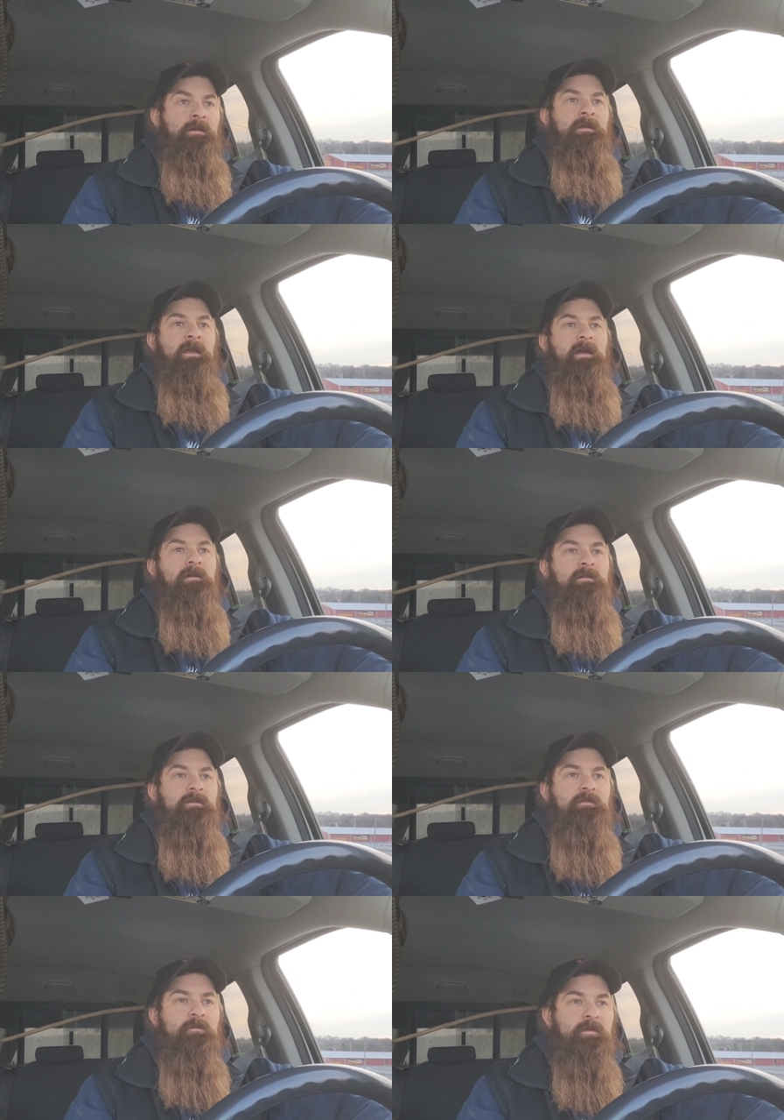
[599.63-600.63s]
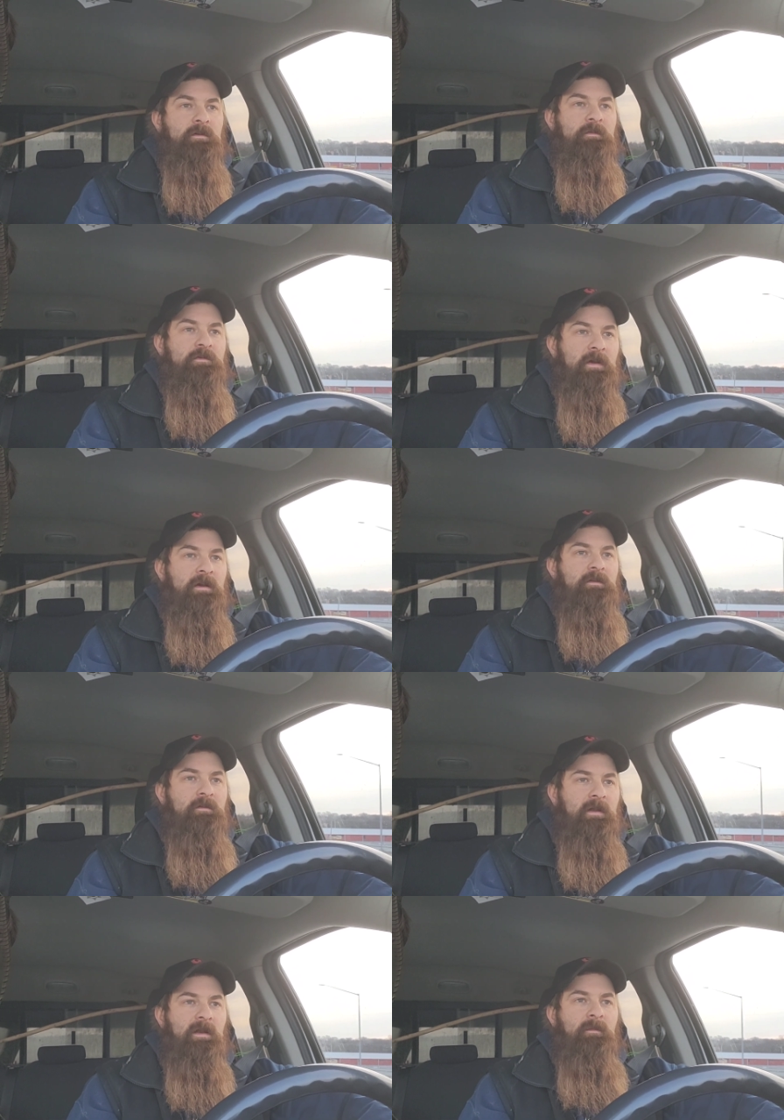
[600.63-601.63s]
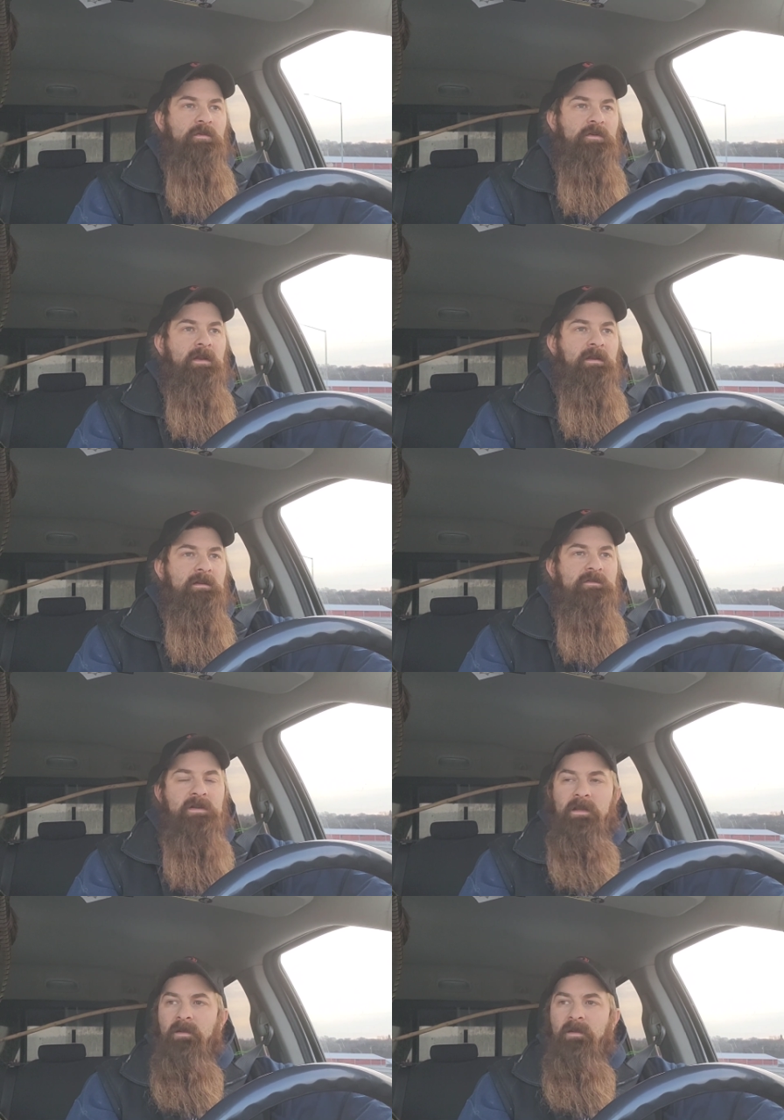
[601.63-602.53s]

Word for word: yeah, so we're going to be trying to do that. I'm going to try getting Jay